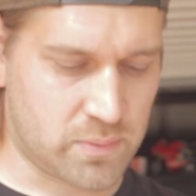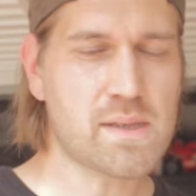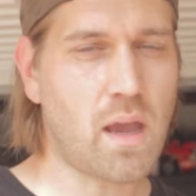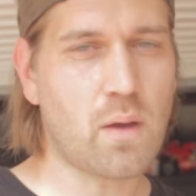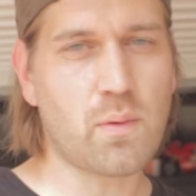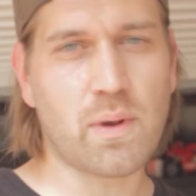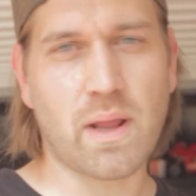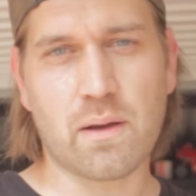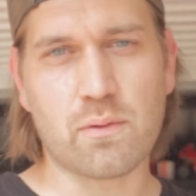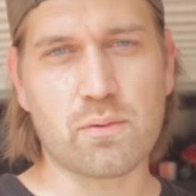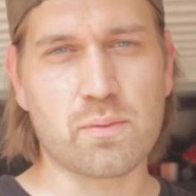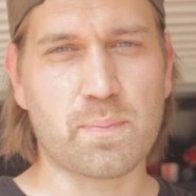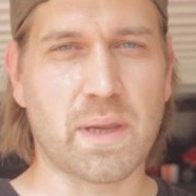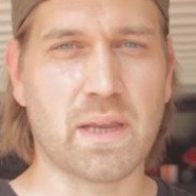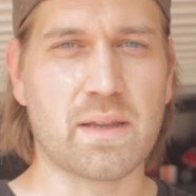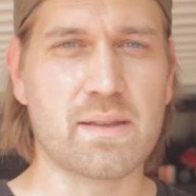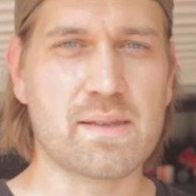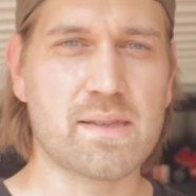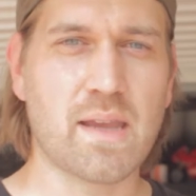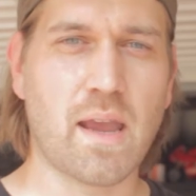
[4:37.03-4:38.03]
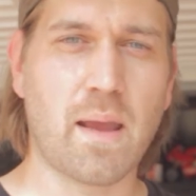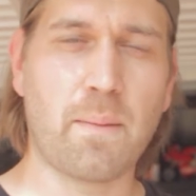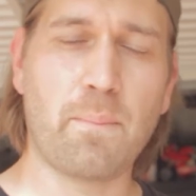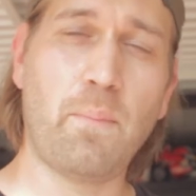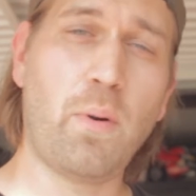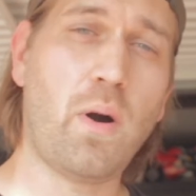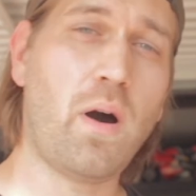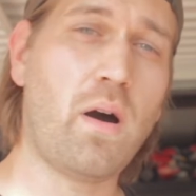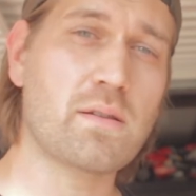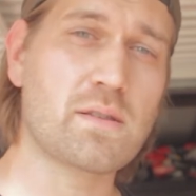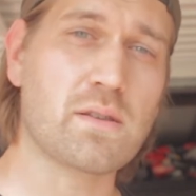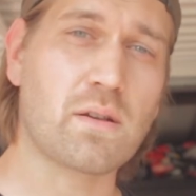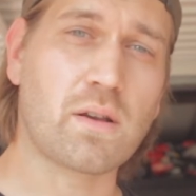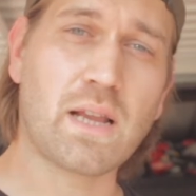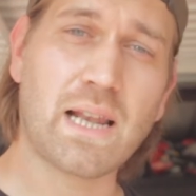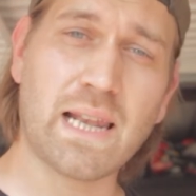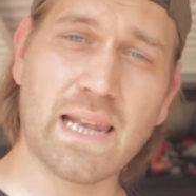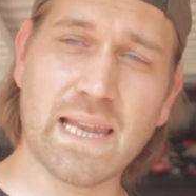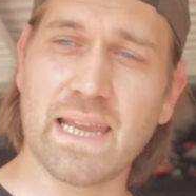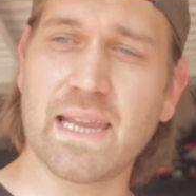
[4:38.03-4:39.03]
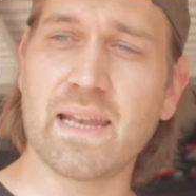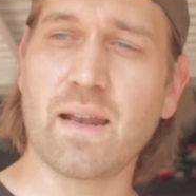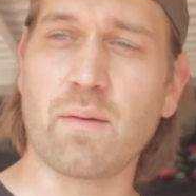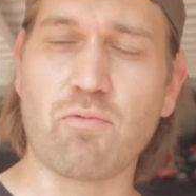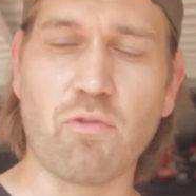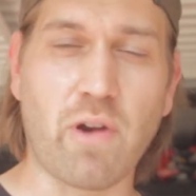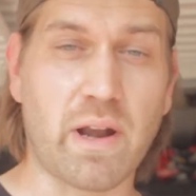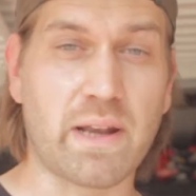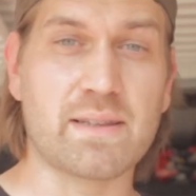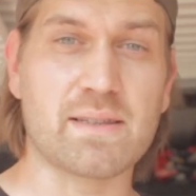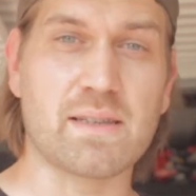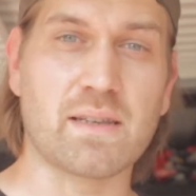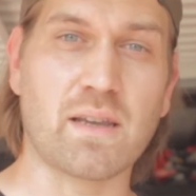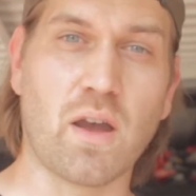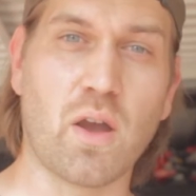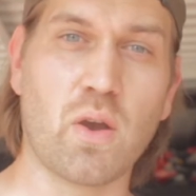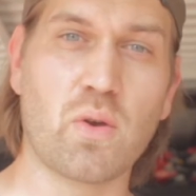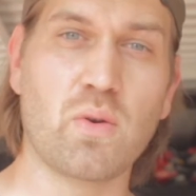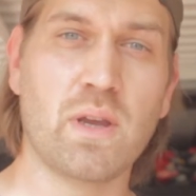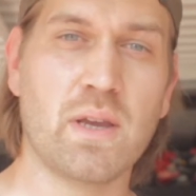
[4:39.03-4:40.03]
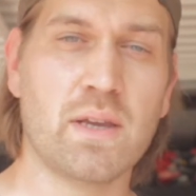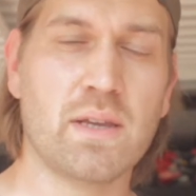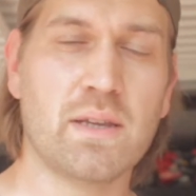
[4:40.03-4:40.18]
So with that all being said, parts are clean, I'm ready to go.